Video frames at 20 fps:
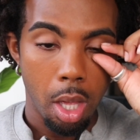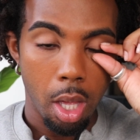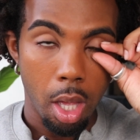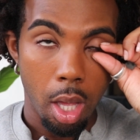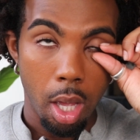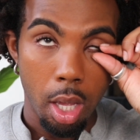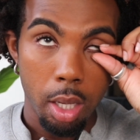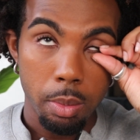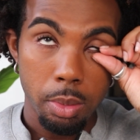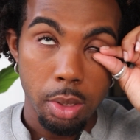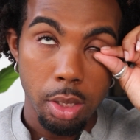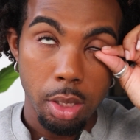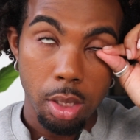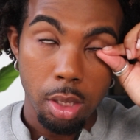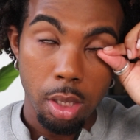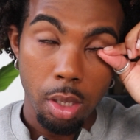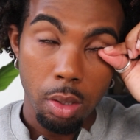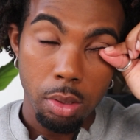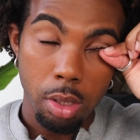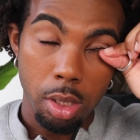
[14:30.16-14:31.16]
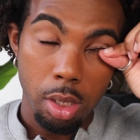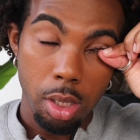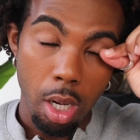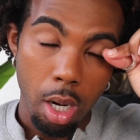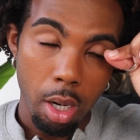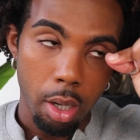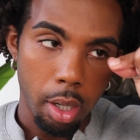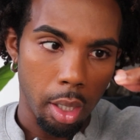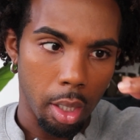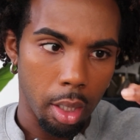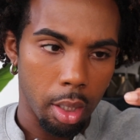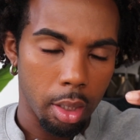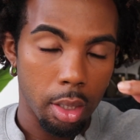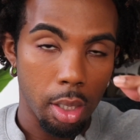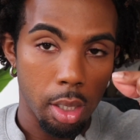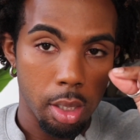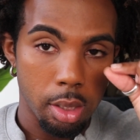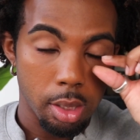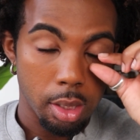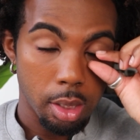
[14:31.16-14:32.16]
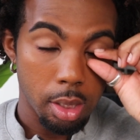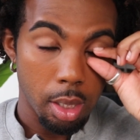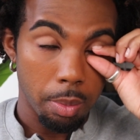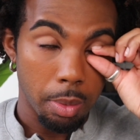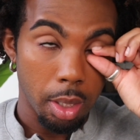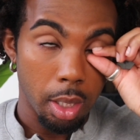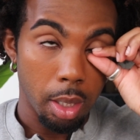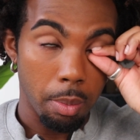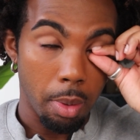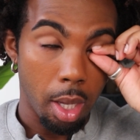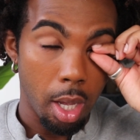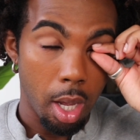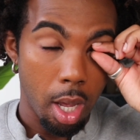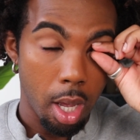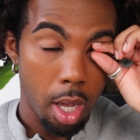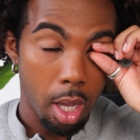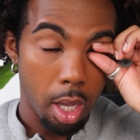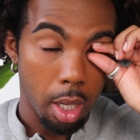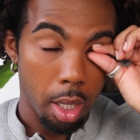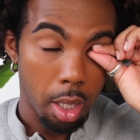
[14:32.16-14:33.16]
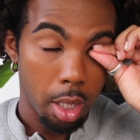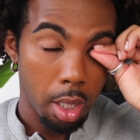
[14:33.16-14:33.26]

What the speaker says: am so sorry, there's something in my eye.